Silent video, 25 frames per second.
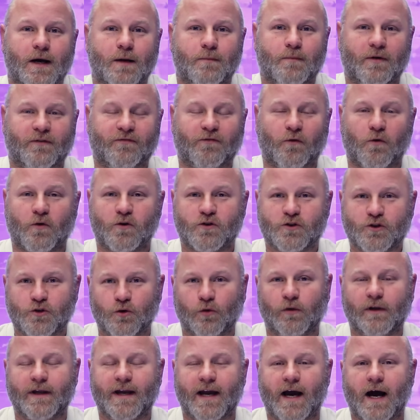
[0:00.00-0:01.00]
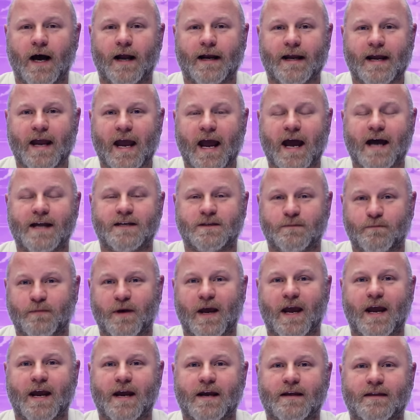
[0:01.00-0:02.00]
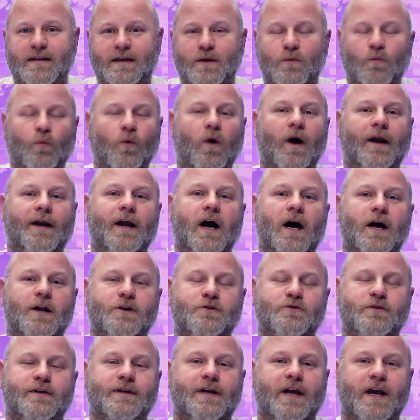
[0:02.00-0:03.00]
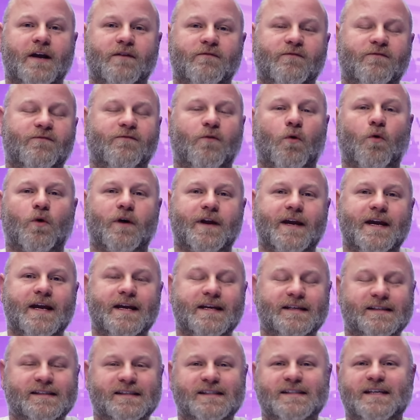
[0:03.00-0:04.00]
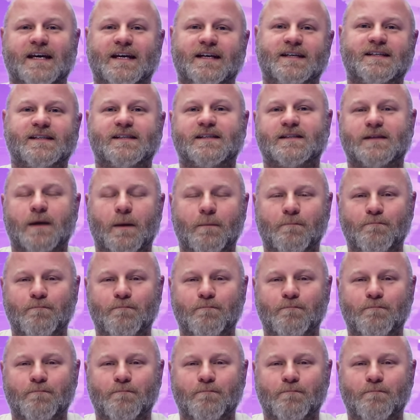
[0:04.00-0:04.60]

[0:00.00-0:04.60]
before Giuliani had to pay the $146